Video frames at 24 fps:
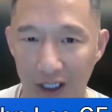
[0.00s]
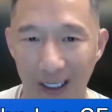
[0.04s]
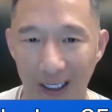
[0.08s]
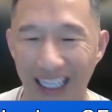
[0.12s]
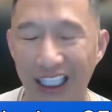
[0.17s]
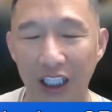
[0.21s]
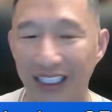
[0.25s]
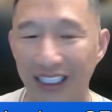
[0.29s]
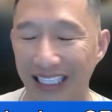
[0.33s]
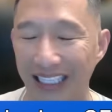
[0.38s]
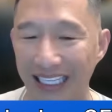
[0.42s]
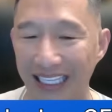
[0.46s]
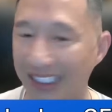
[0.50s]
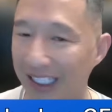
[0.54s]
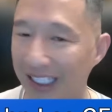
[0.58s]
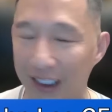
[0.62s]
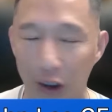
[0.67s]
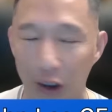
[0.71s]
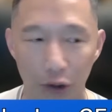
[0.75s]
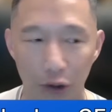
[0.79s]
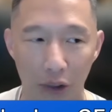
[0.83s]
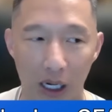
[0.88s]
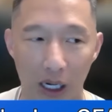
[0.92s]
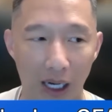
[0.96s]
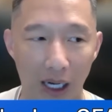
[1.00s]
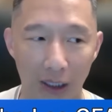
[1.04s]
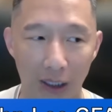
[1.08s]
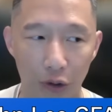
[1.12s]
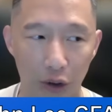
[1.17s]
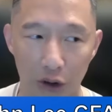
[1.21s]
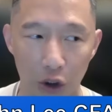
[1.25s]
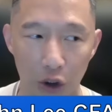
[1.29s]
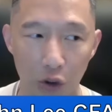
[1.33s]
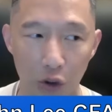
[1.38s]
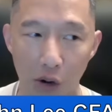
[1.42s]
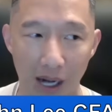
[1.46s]
It could easily go to
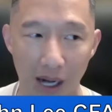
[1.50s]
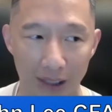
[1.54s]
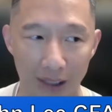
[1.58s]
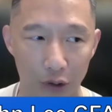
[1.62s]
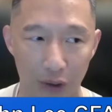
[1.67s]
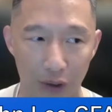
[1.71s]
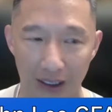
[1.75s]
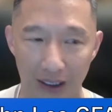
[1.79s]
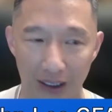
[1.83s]
100, 200.